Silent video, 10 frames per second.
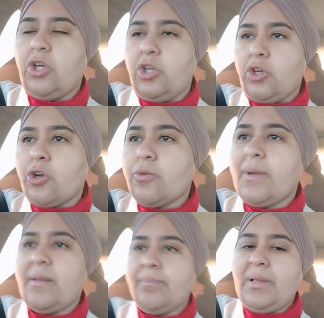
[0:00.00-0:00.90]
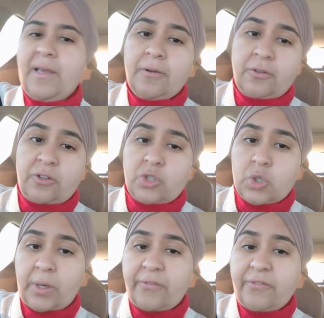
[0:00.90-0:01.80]
your main player is
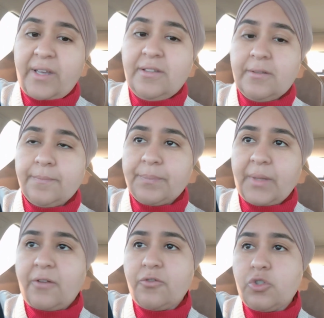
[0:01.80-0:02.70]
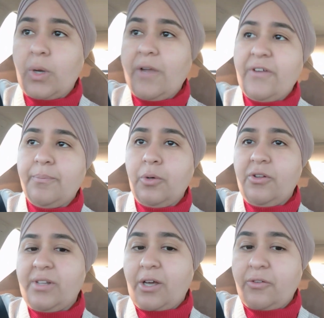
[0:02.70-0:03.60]
Shwayfed. And if Shwayfed
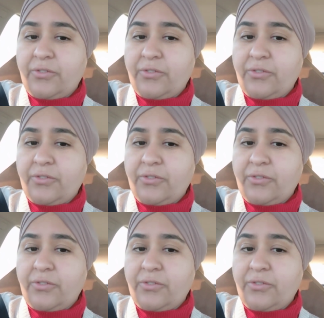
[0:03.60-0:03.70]
pulls out of